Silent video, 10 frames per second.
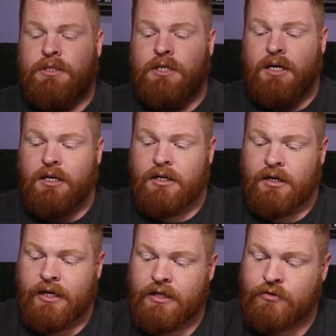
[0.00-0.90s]

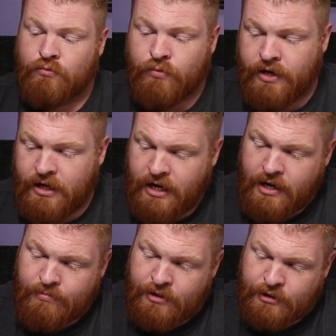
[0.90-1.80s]
Done. I get to
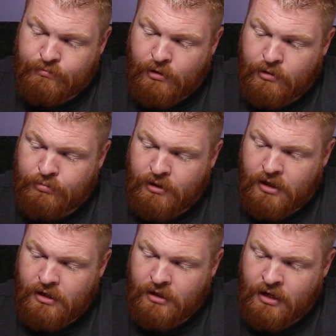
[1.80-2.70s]
rename the smart
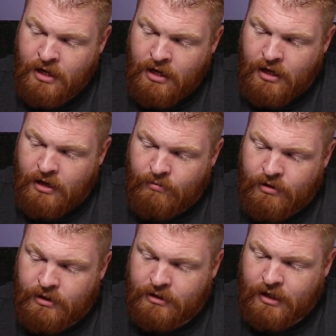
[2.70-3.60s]
plug, and
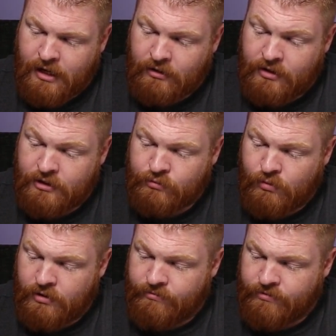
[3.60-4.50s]
we're going to title this
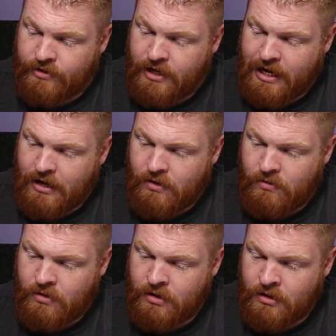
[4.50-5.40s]
one for now.